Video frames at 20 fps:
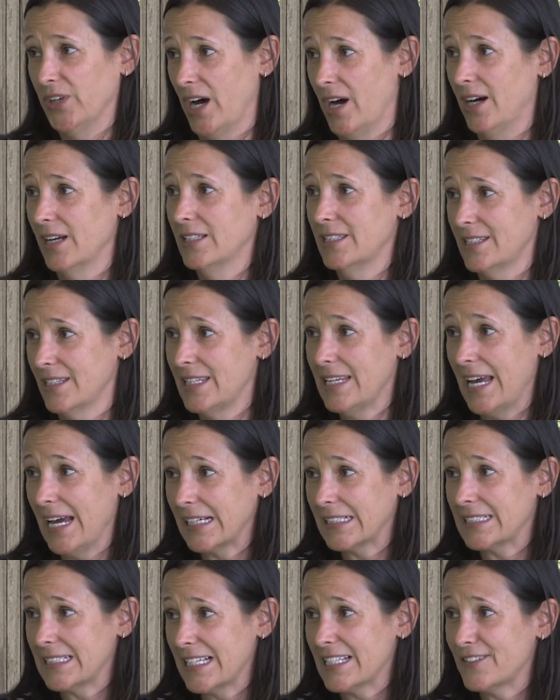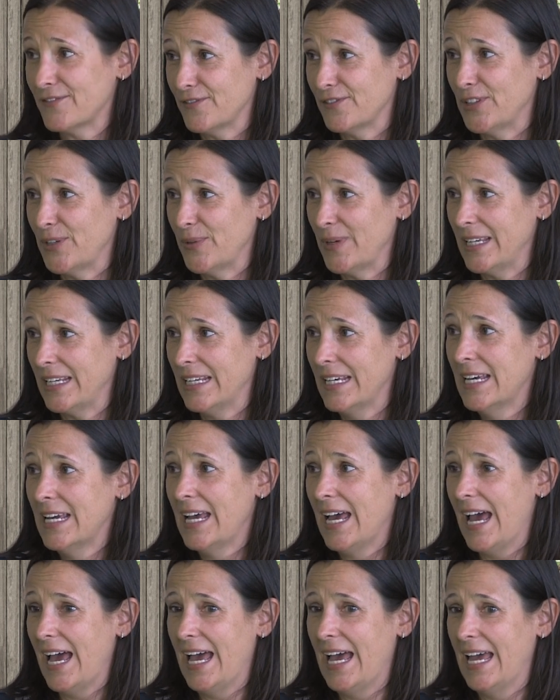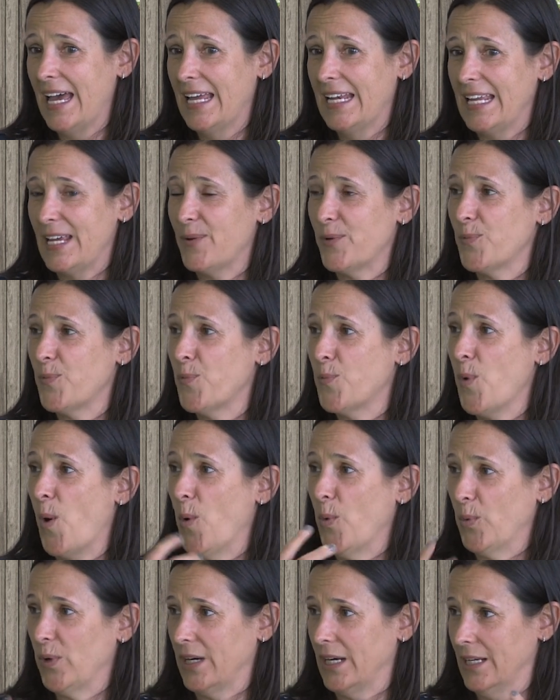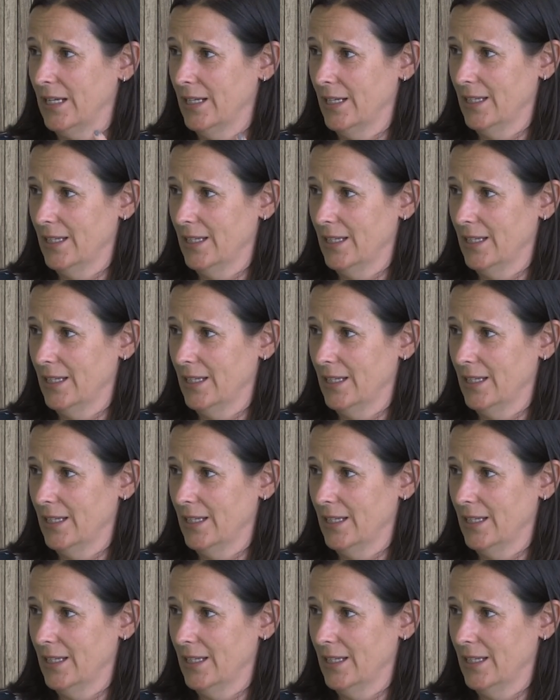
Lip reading: on to the excess fluid and it won't